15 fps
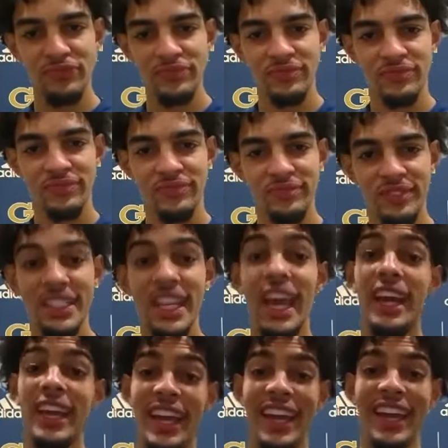Yeah.
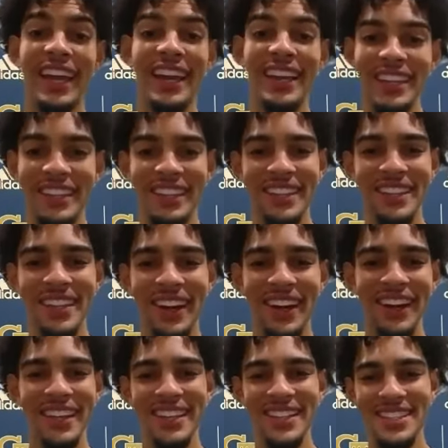You know how
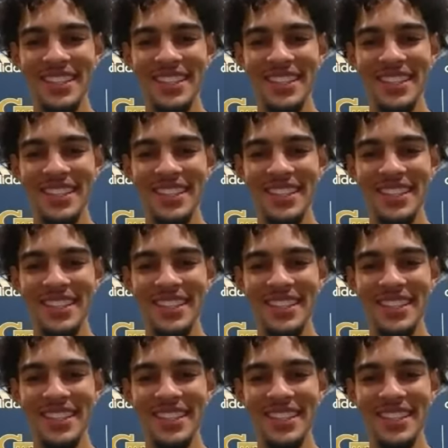he is.